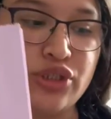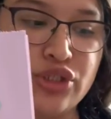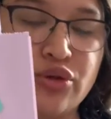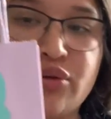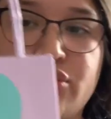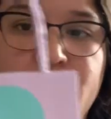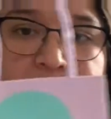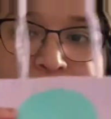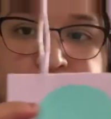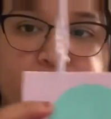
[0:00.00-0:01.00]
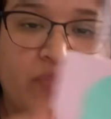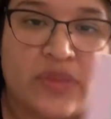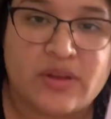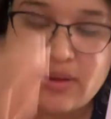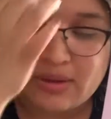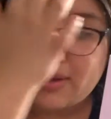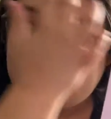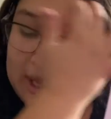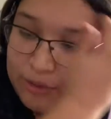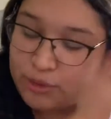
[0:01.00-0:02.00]
to go to, like,
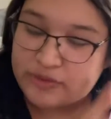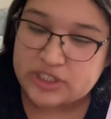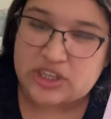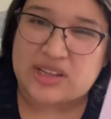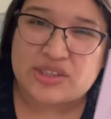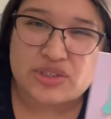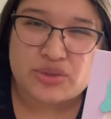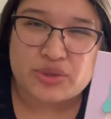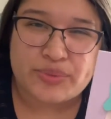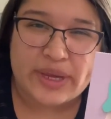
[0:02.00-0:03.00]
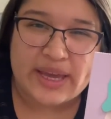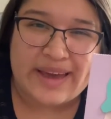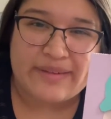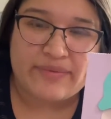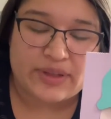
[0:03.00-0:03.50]
I don't know if the dollar store might have